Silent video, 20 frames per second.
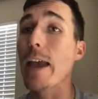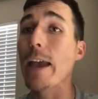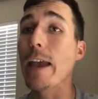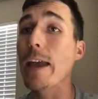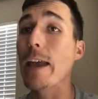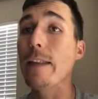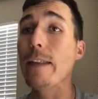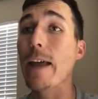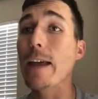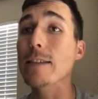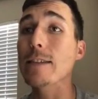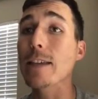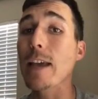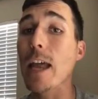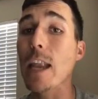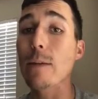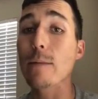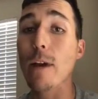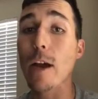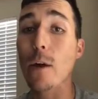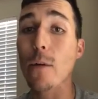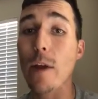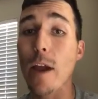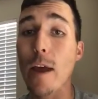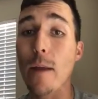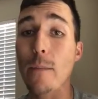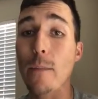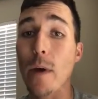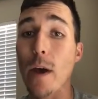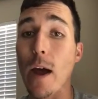And that's the end of my
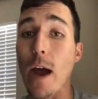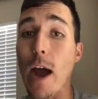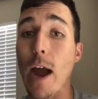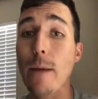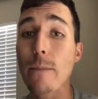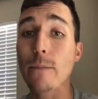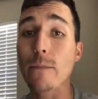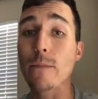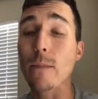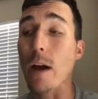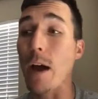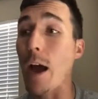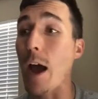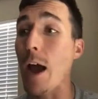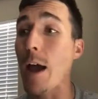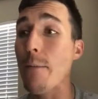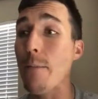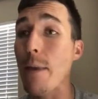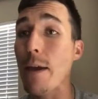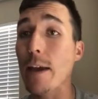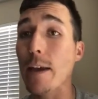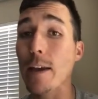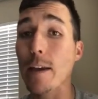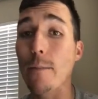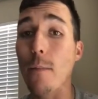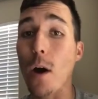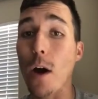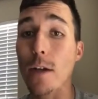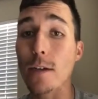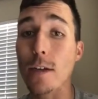rant, but I'm making a
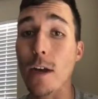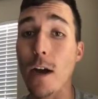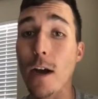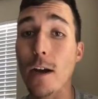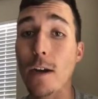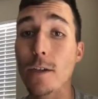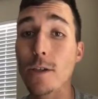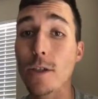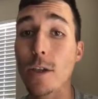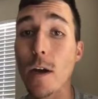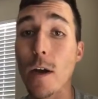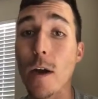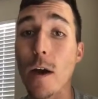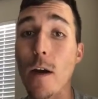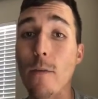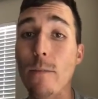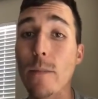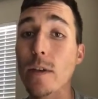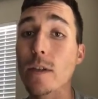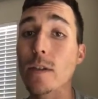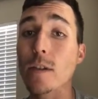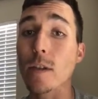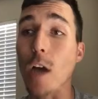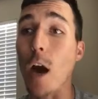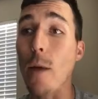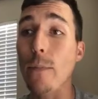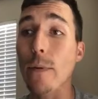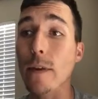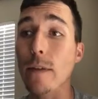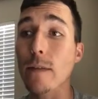montage of me
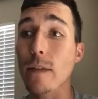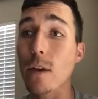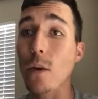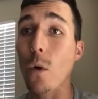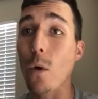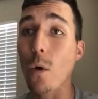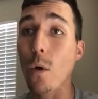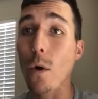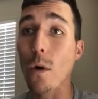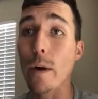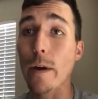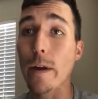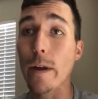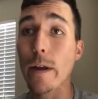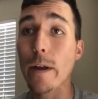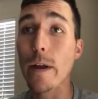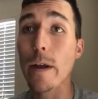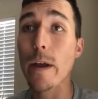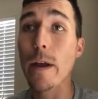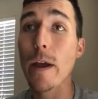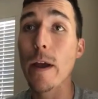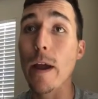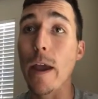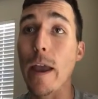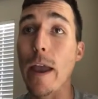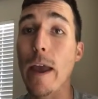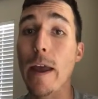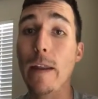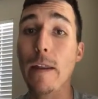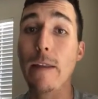stomping the Horde,
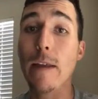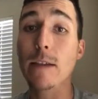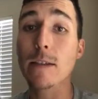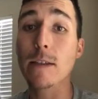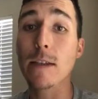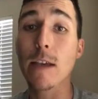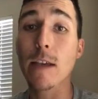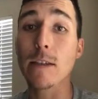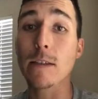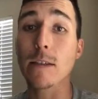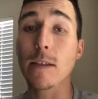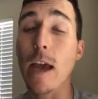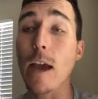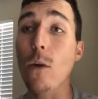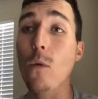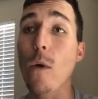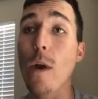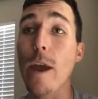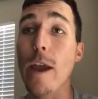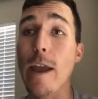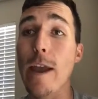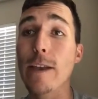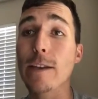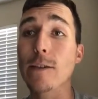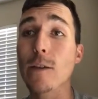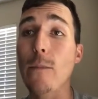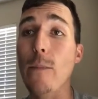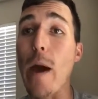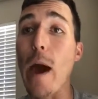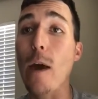and this can segue
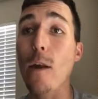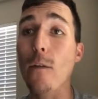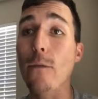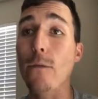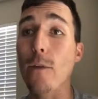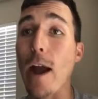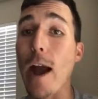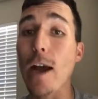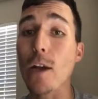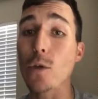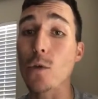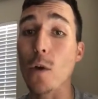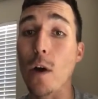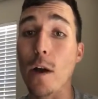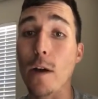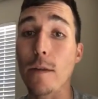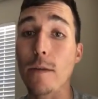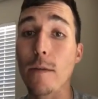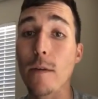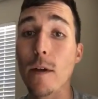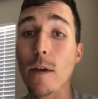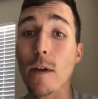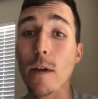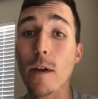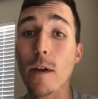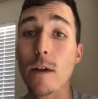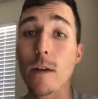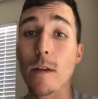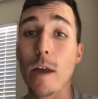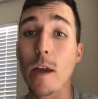into Battle for Azeroth,
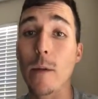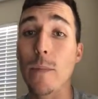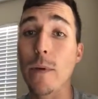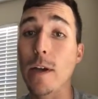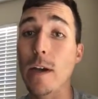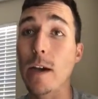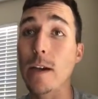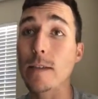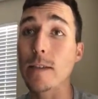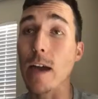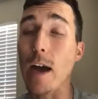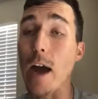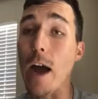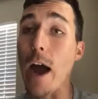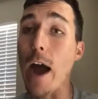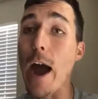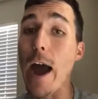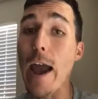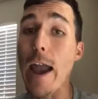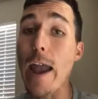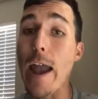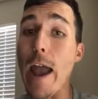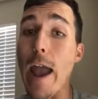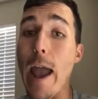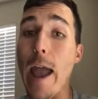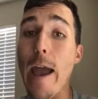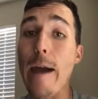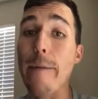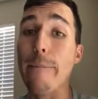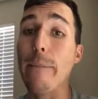like, because
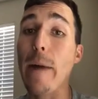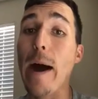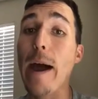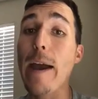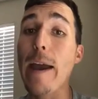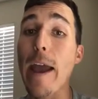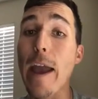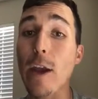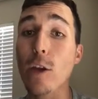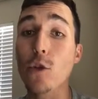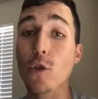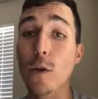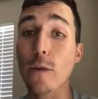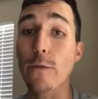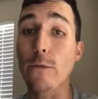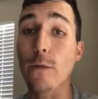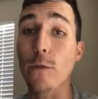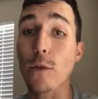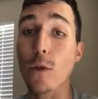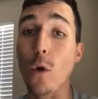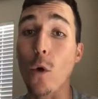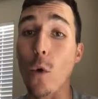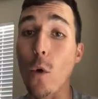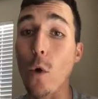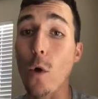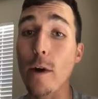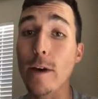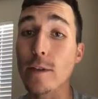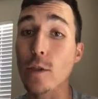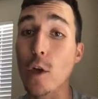my hatred for the
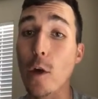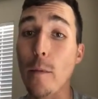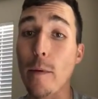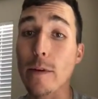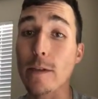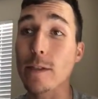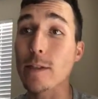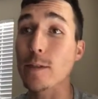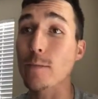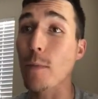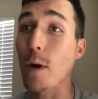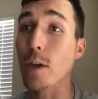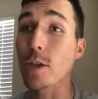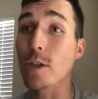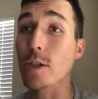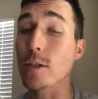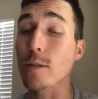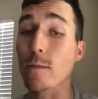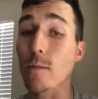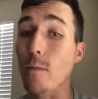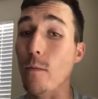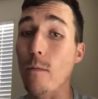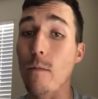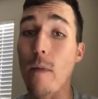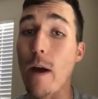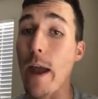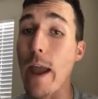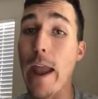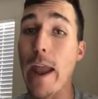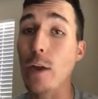Horde is almost as much as
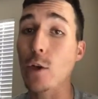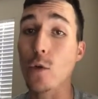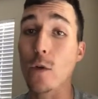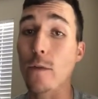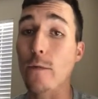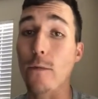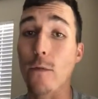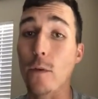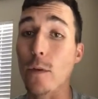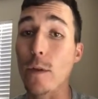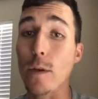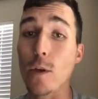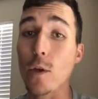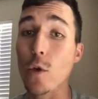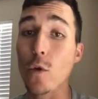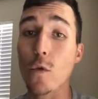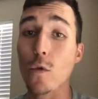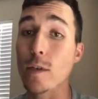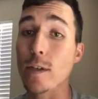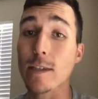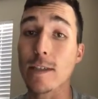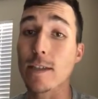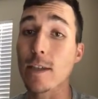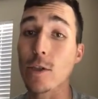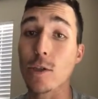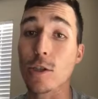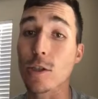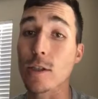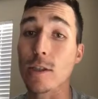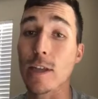my hatred for the new
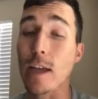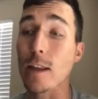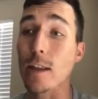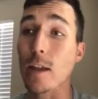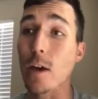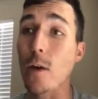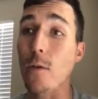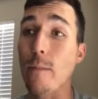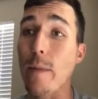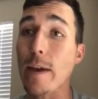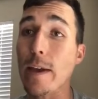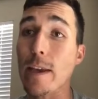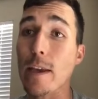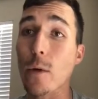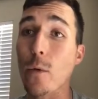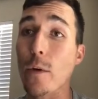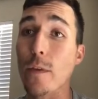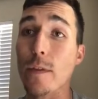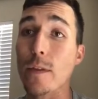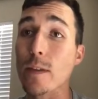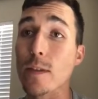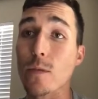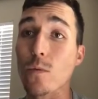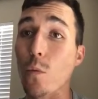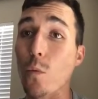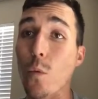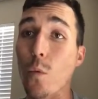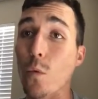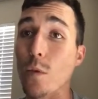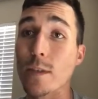decisions that they're making with this
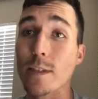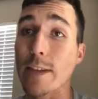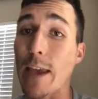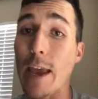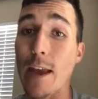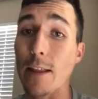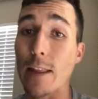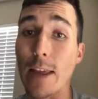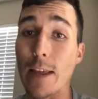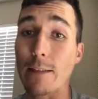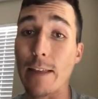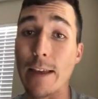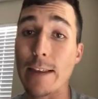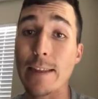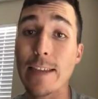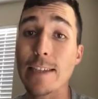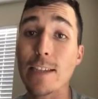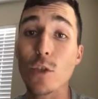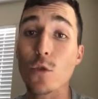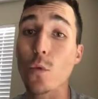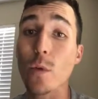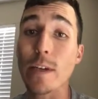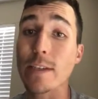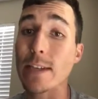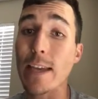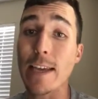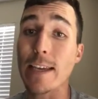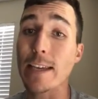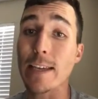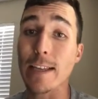scaling. Like, this is
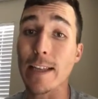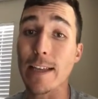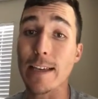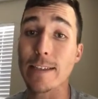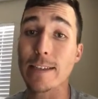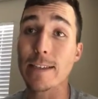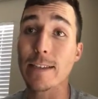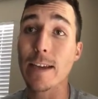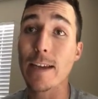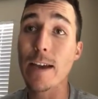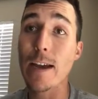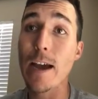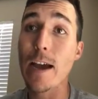ridiculous.